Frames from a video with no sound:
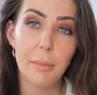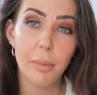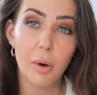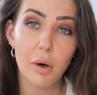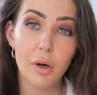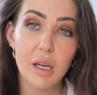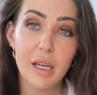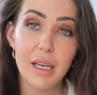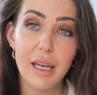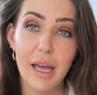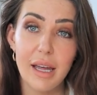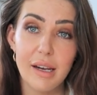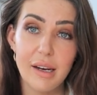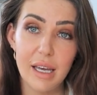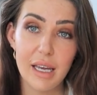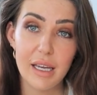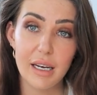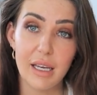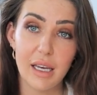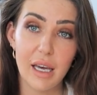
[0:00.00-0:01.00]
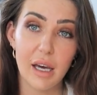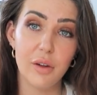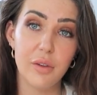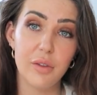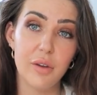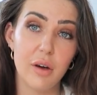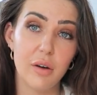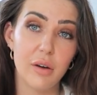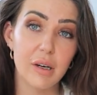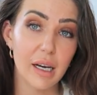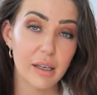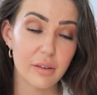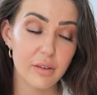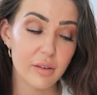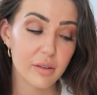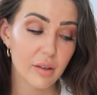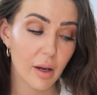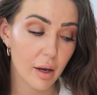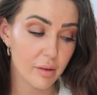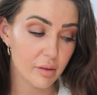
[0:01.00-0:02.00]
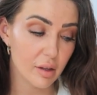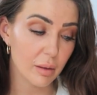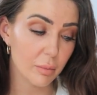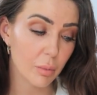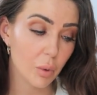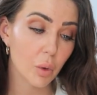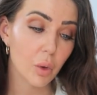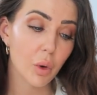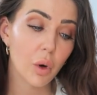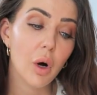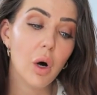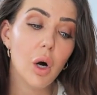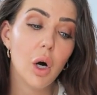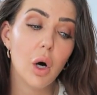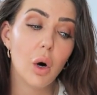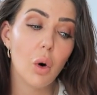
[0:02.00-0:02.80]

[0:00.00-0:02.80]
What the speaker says: body and eating healthier and exercising more,